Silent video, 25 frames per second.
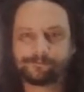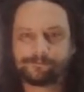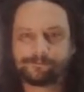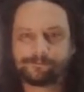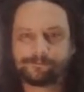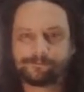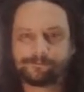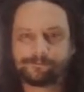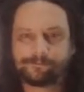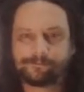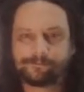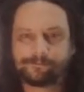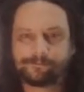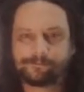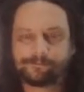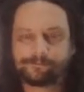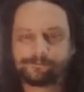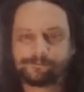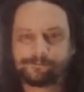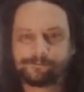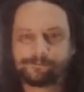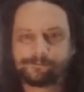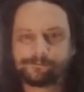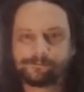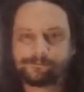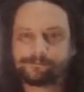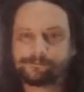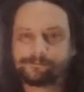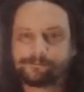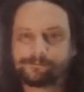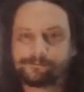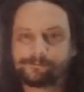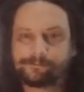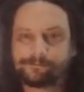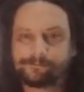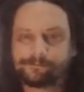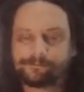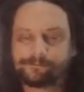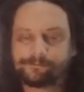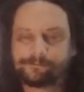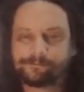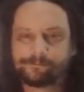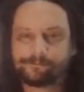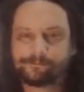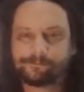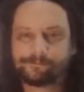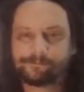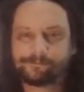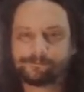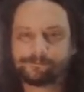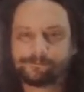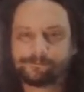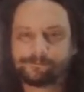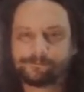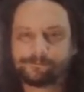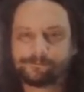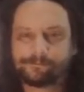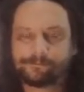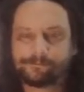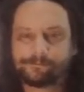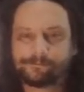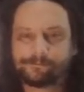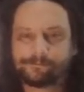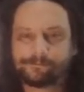(not speaking)